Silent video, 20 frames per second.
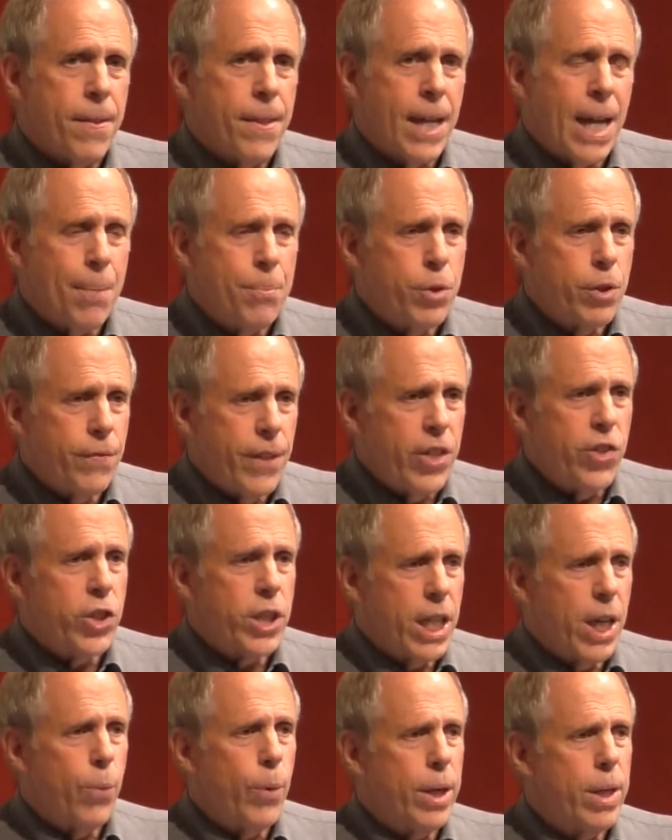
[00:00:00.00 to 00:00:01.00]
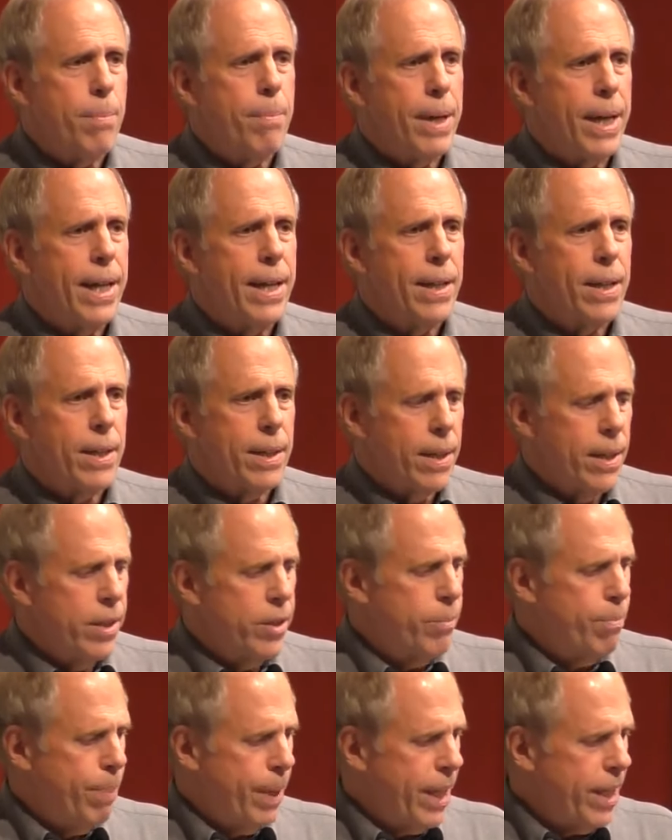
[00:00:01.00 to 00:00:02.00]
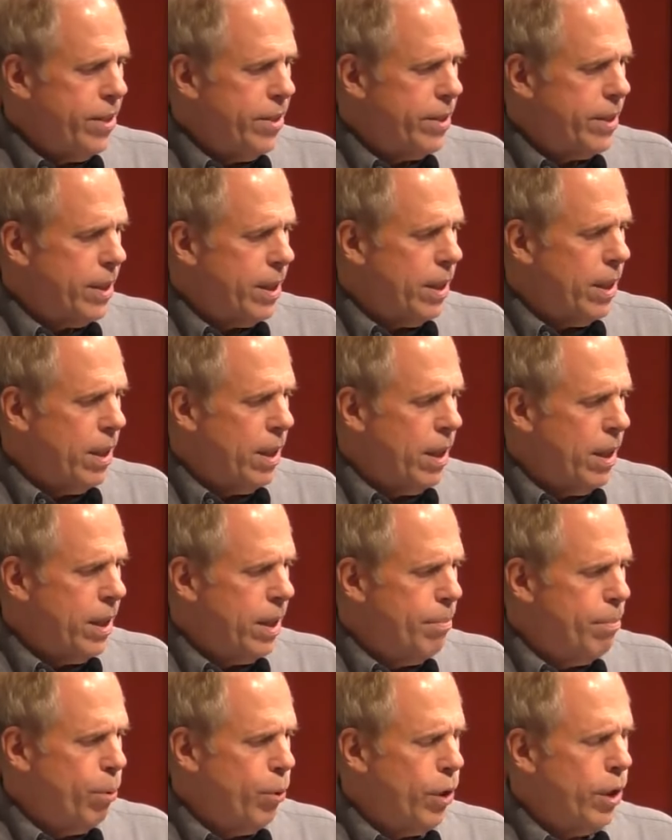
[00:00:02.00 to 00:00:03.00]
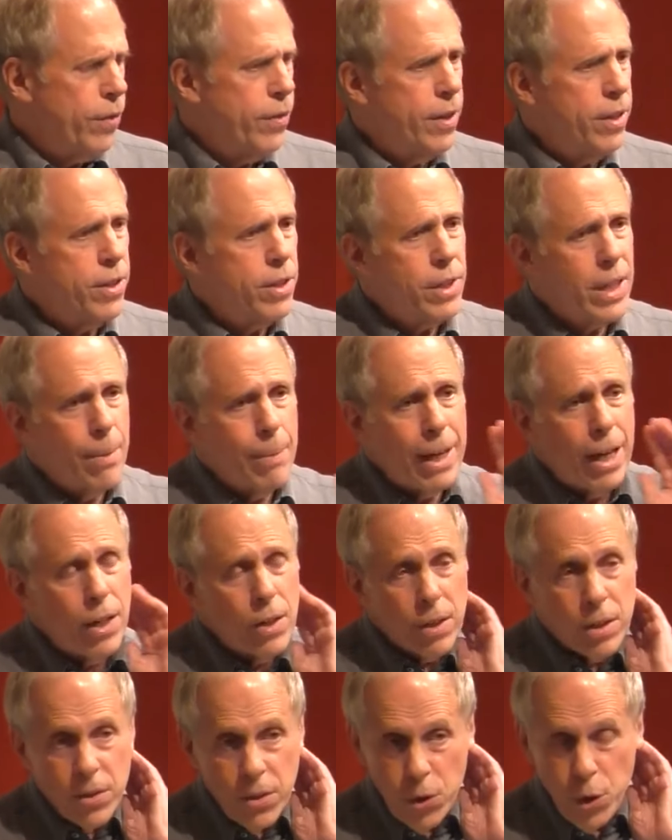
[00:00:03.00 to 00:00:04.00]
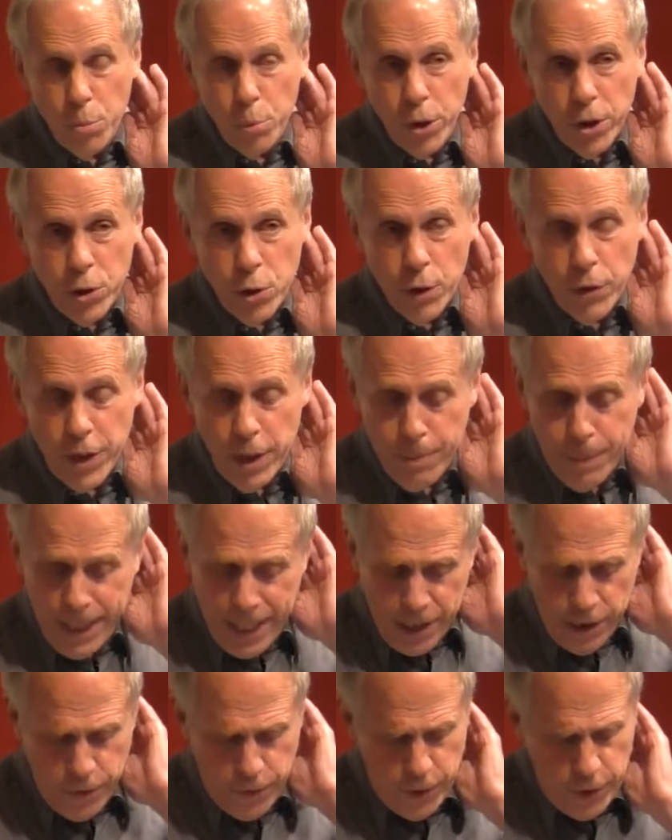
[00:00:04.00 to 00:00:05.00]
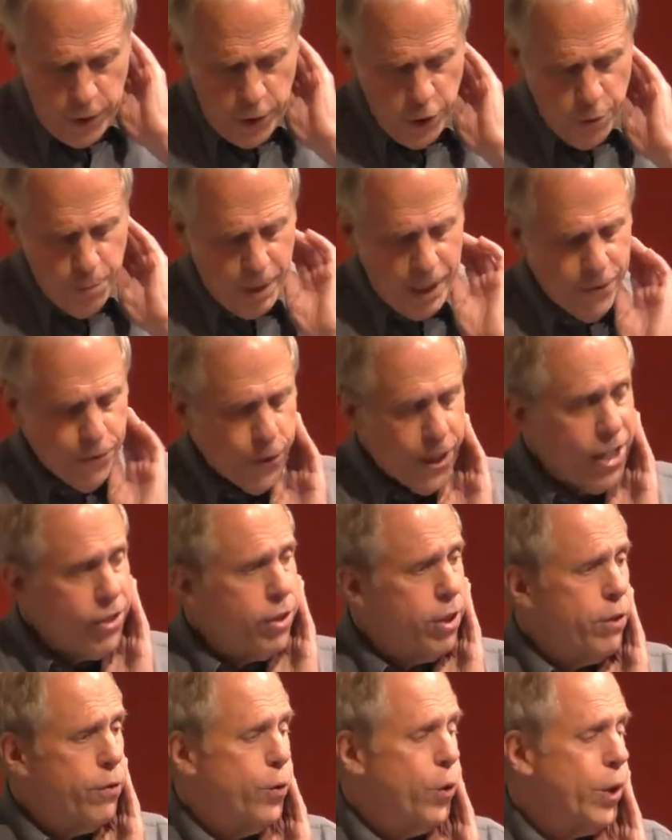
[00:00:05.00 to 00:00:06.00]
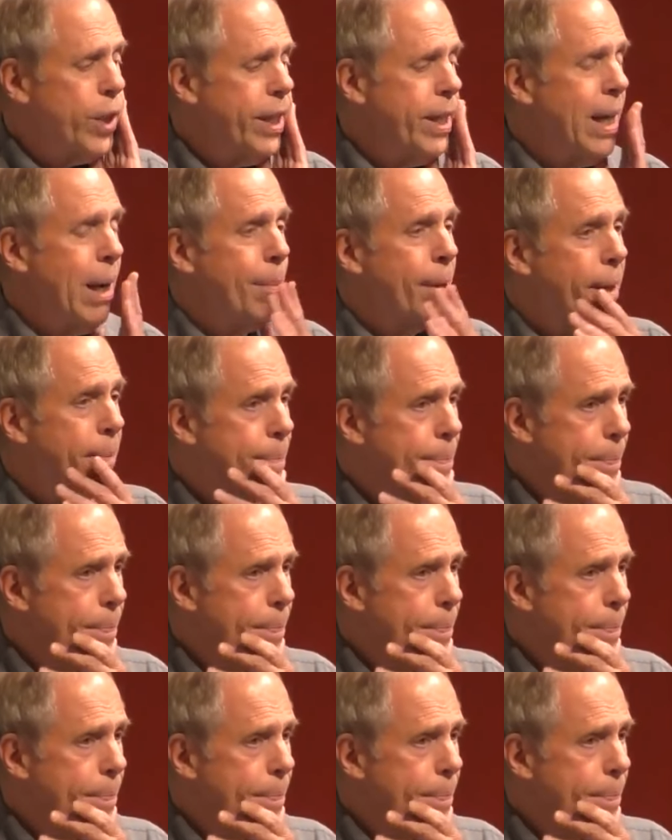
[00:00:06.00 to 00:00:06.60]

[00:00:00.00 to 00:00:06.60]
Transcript: observation I want to make is based on a book that's come out, two books over the past few years by Francis Fukuyama.